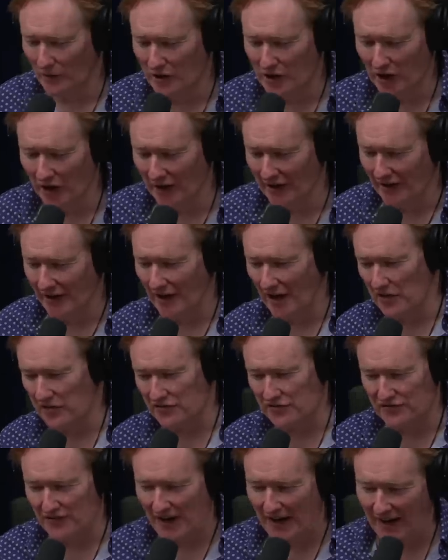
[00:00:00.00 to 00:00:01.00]
good, another
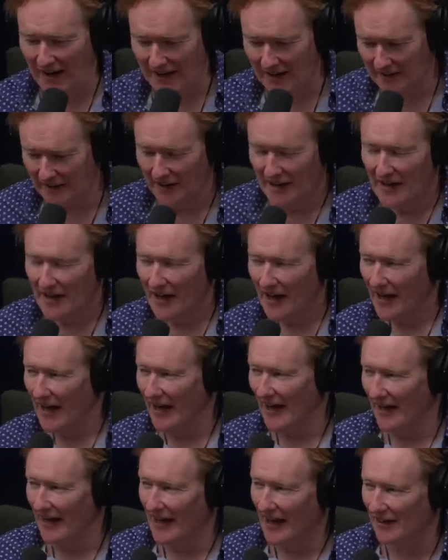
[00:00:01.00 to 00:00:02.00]
fan.
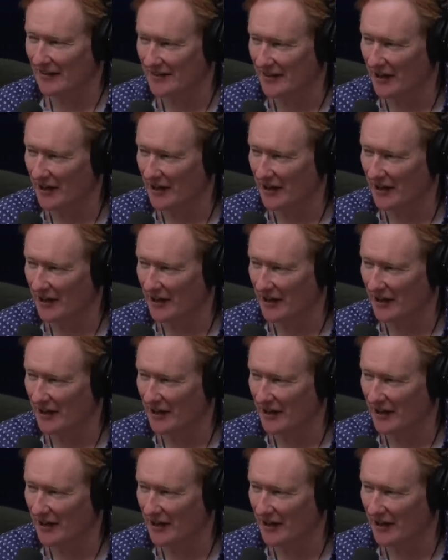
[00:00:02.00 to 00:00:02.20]
Hey, how's it